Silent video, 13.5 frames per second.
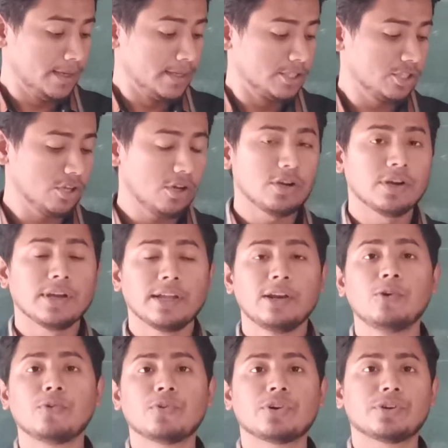So
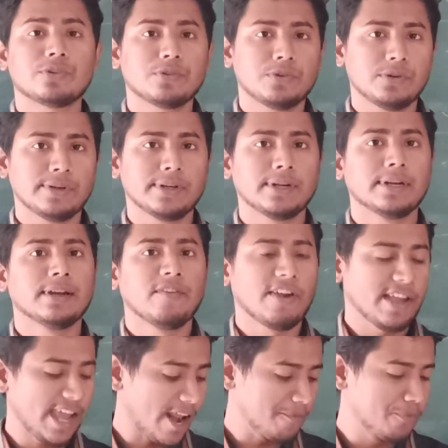look
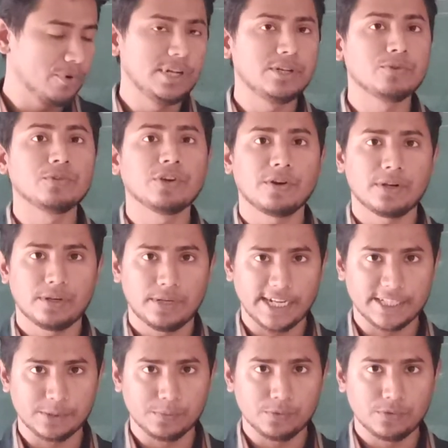carefully to your
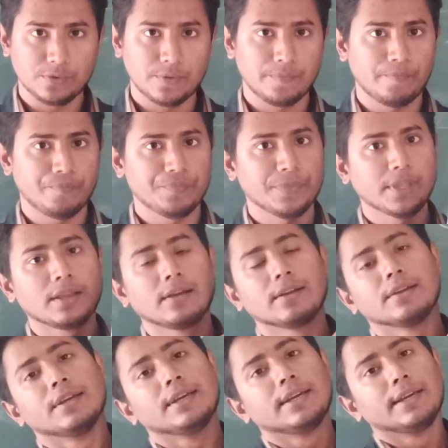textbook.
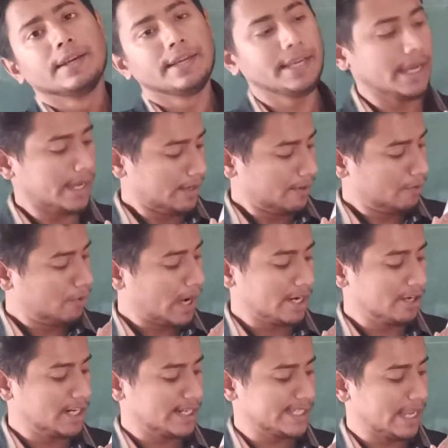Here
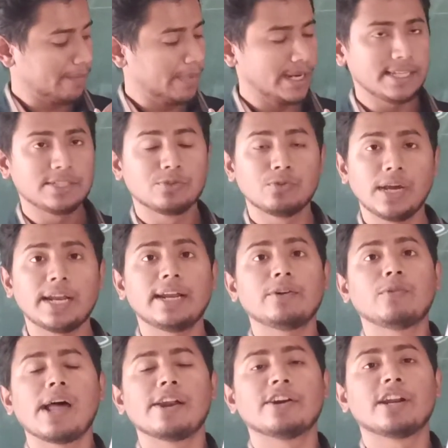107 is where and
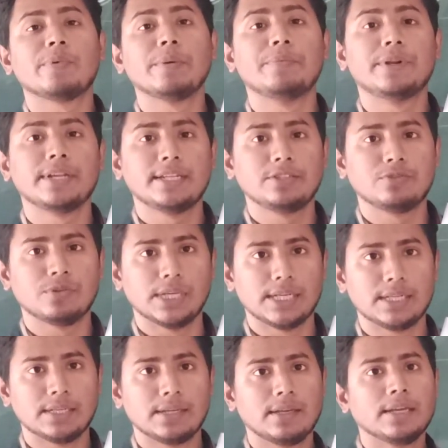115 is where.
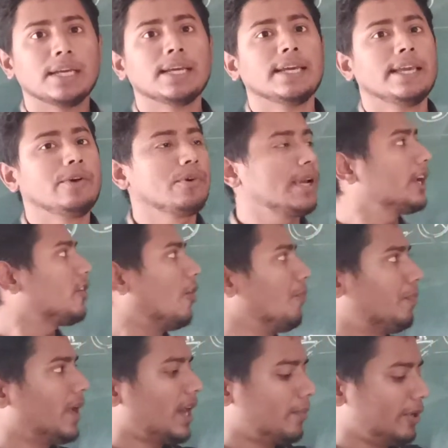You can
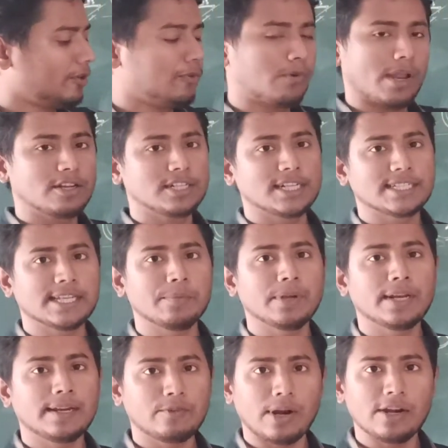compare between 107
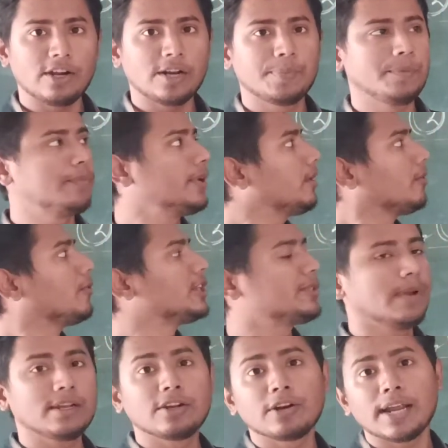and 115, which
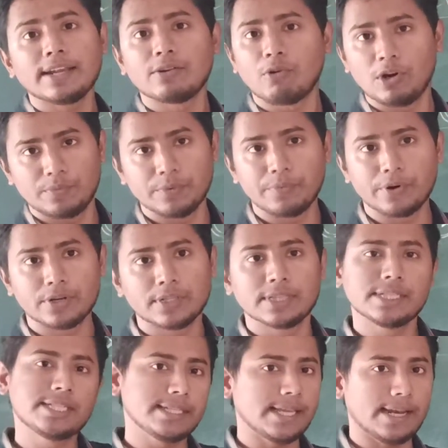method I told before.
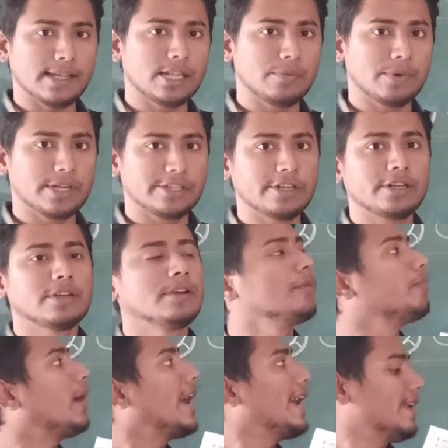This is another method
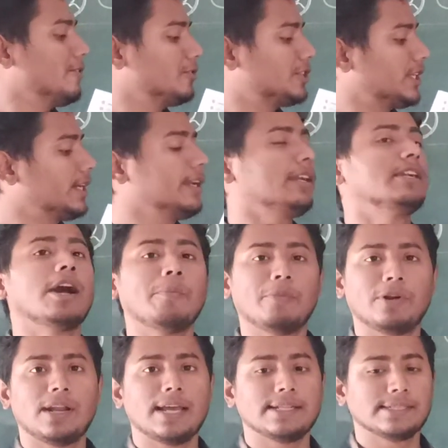by using number
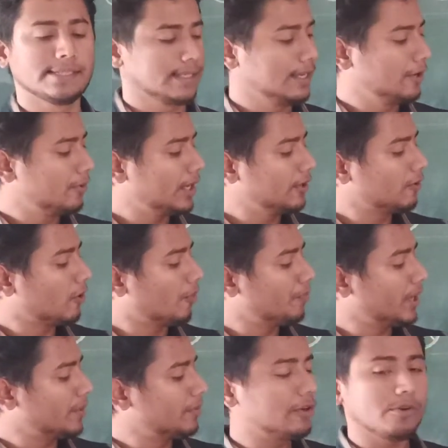lines. When you
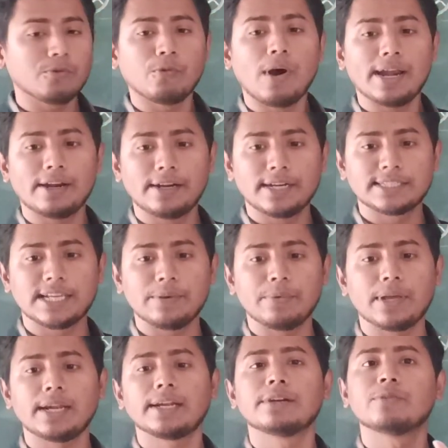compare between
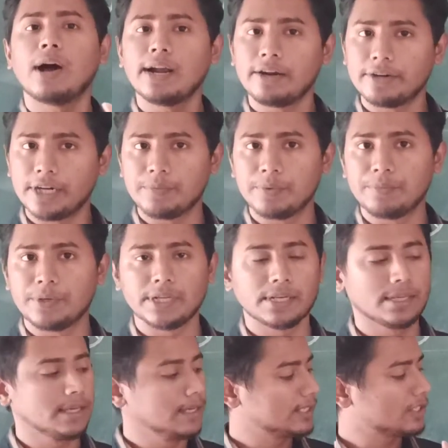107 and
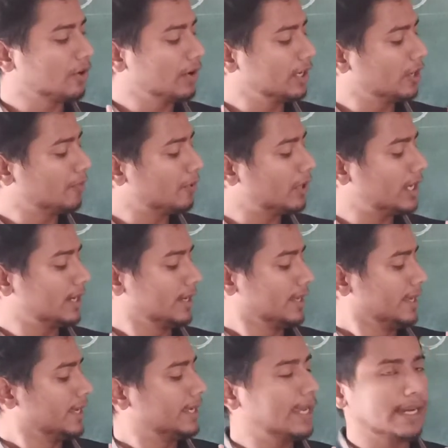115, so in number line,
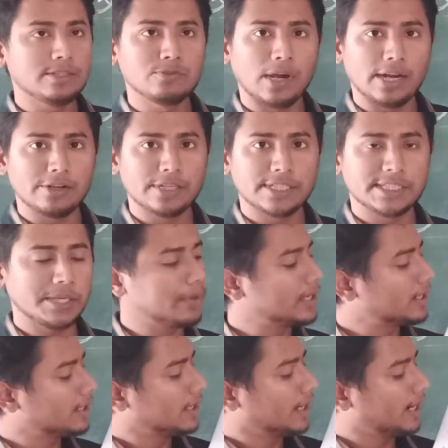here is
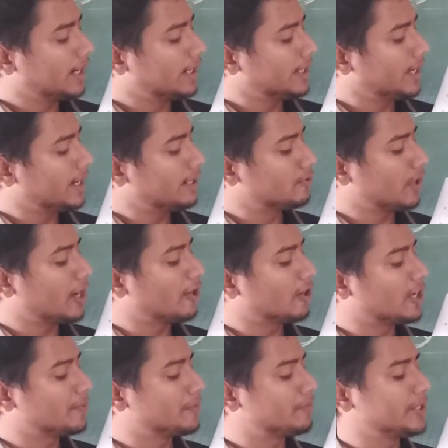107 and here is
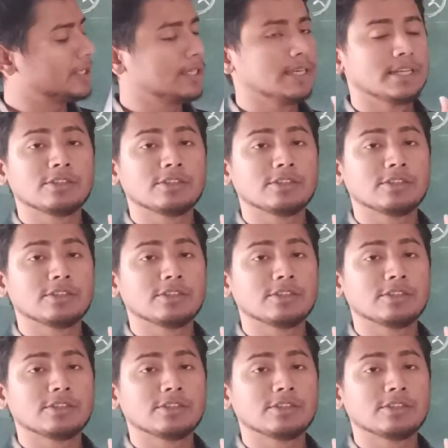115.